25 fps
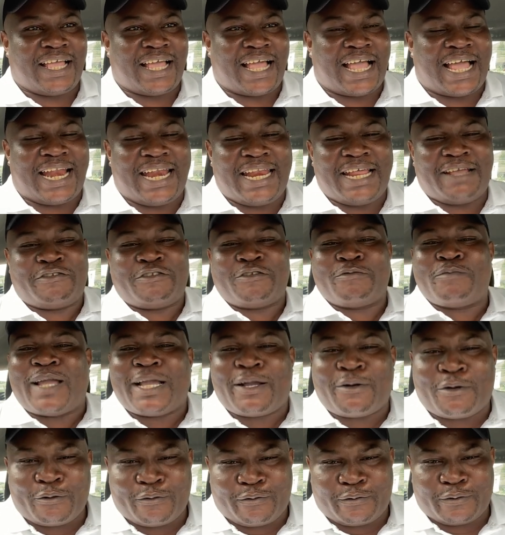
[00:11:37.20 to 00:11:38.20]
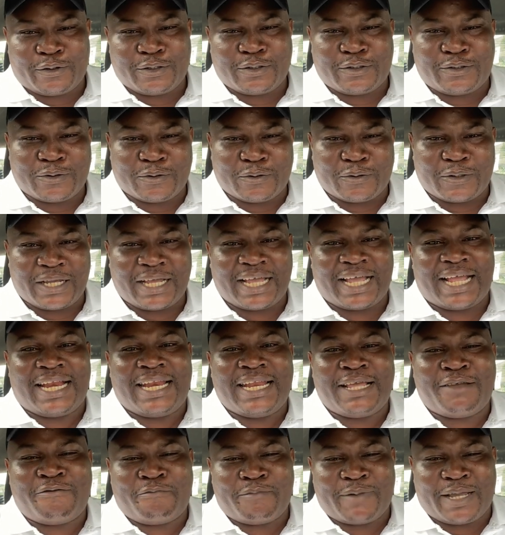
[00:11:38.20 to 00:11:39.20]
I left my comfort zone. I
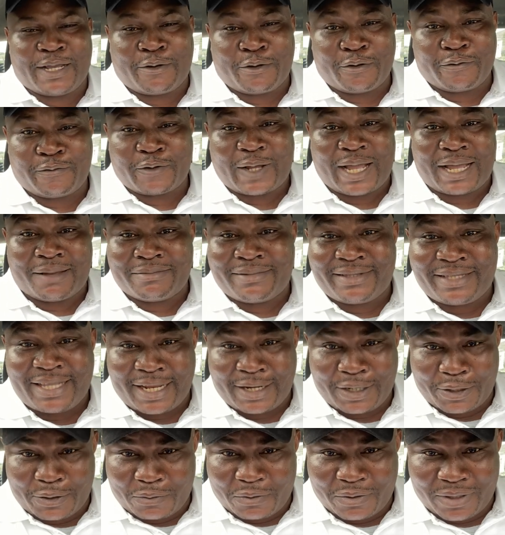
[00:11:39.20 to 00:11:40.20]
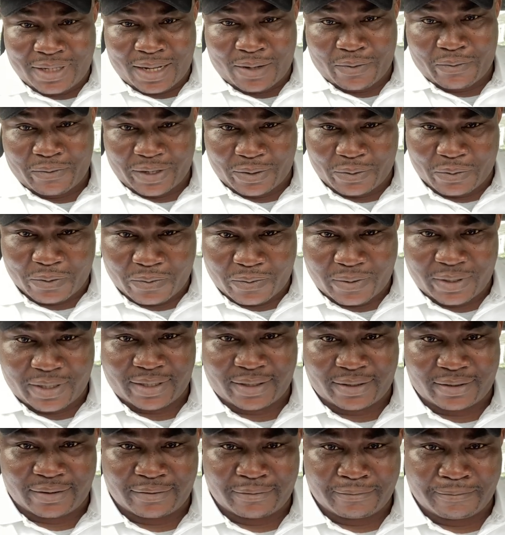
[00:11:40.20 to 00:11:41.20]
left my comfort. I'm telling you now, one-on-one.
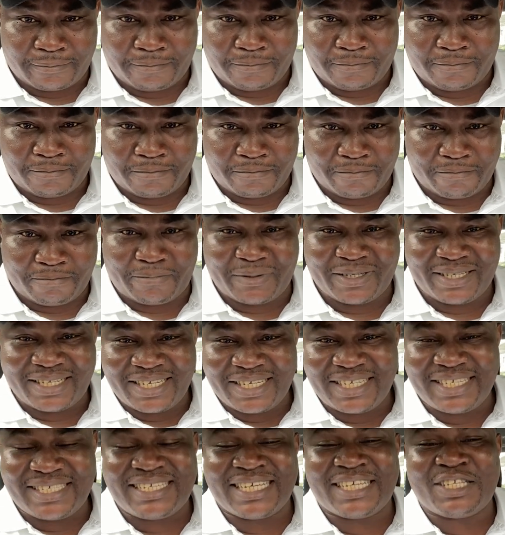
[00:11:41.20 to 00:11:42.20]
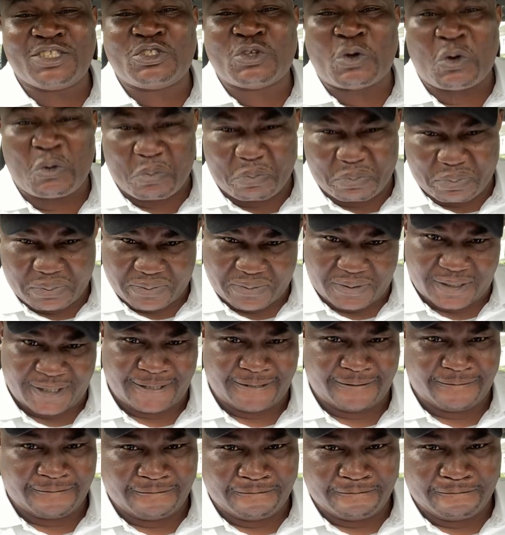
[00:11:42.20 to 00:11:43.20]
Benin is a dump.
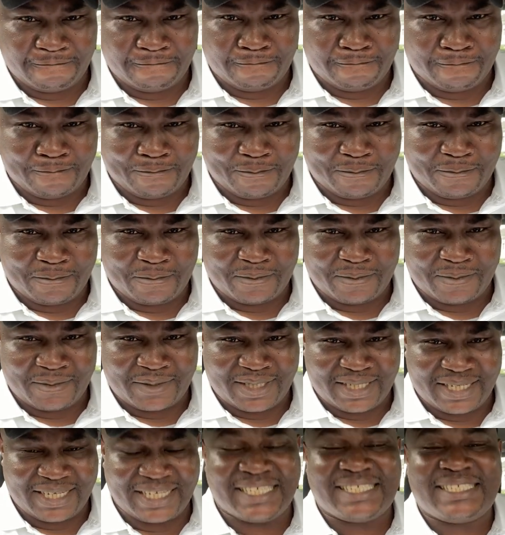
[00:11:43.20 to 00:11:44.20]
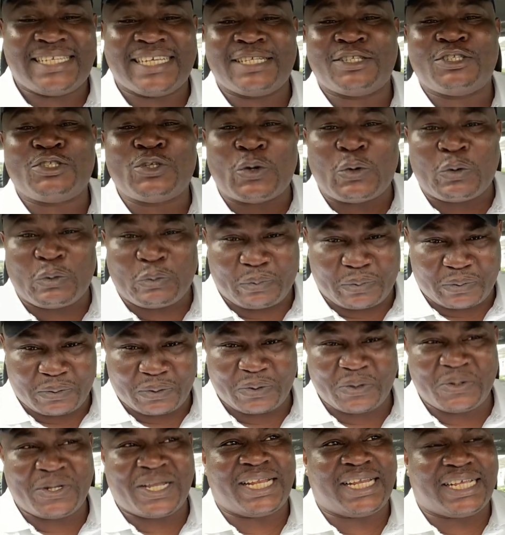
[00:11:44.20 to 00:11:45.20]
It's a dump.
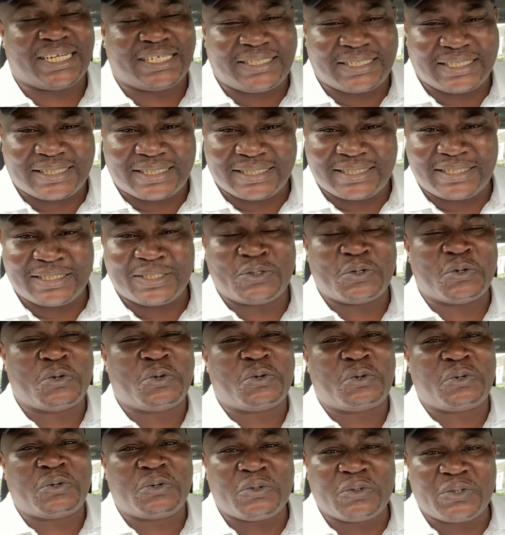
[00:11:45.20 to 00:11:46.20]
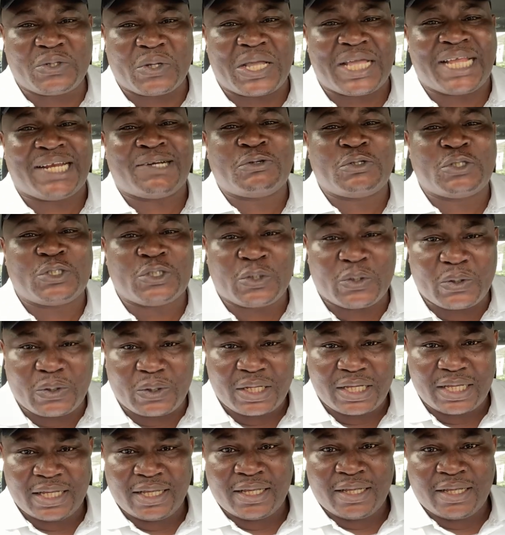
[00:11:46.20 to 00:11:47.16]
No electricity, no road or erosion.